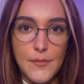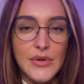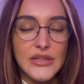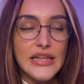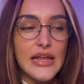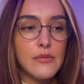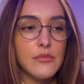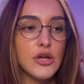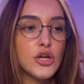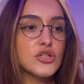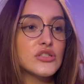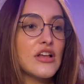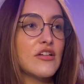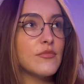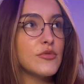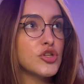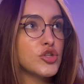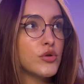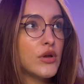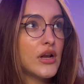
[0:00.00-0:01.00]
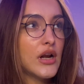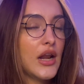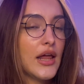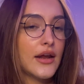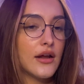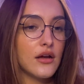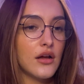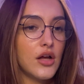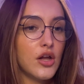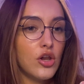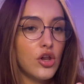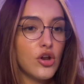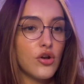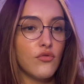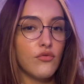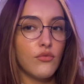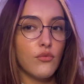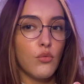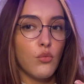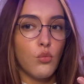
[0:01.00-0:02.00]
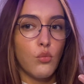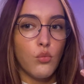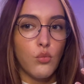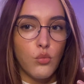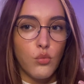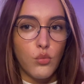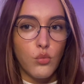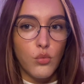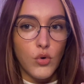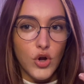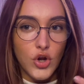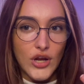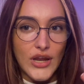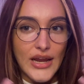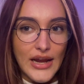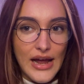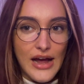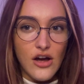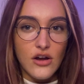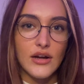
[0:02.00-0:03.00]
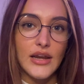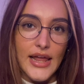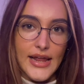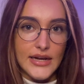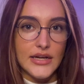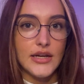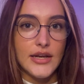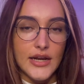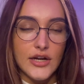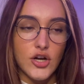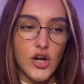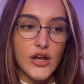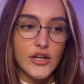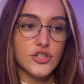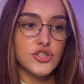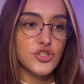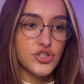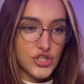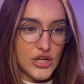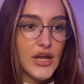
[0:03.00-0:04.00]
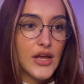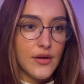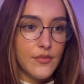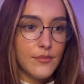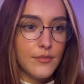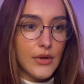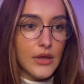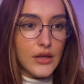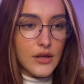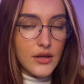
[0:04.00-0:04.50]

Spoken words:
But then because I've been doing like a lot of working out lately and going to gym,